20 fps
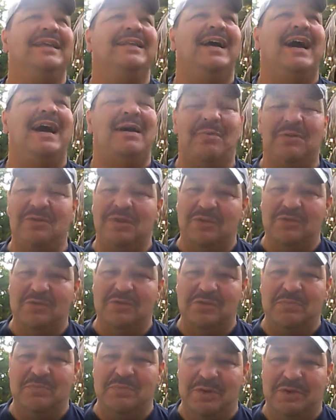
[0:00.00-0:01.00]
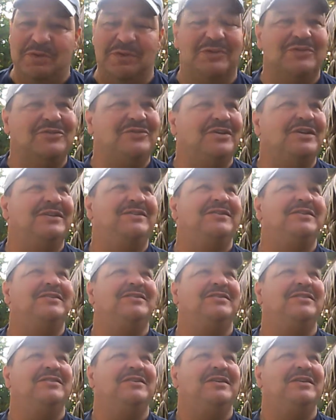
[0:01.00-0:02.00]
and hobble over to me on those
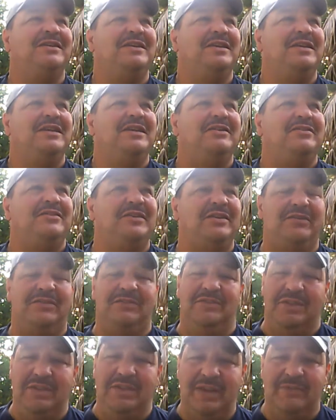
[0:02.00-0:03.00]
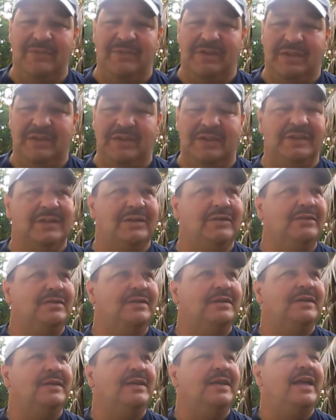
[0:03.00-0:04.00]
crutches, just livid,
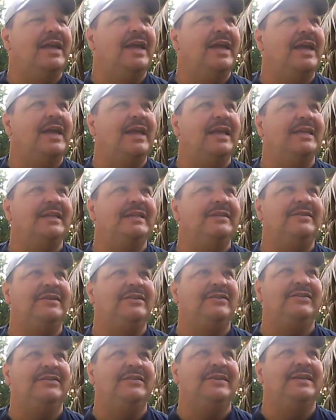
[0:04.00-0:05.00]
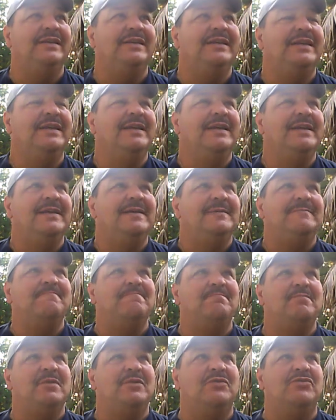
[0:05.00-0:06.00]
and just
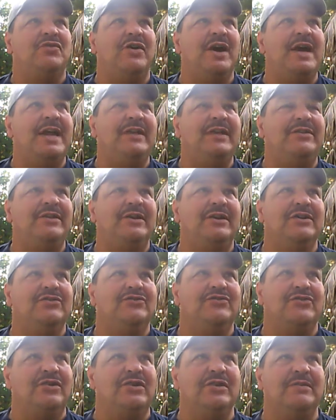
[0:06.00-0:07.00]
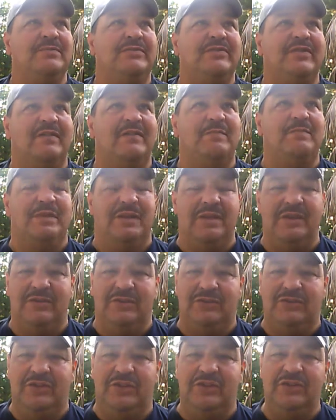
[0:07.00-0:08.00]
trying to control himself, but
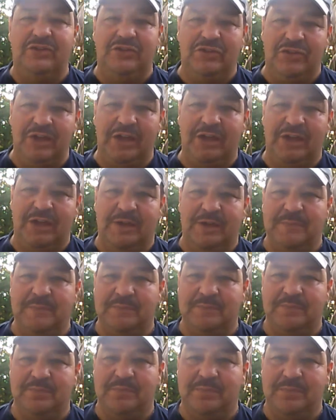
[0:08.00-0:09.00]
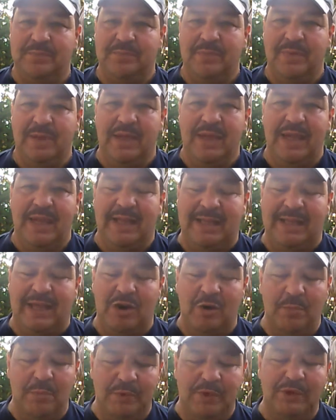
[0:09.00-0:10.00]
he's just shaking. And I
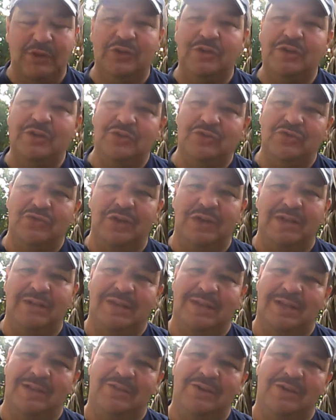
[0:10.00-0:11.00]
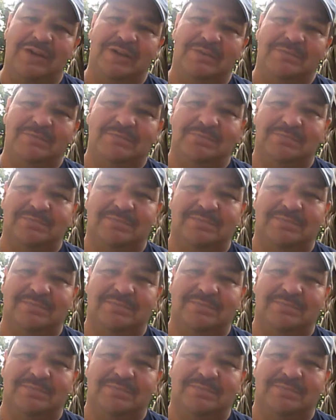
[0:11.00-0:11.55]
open the door of the truck and I look at him.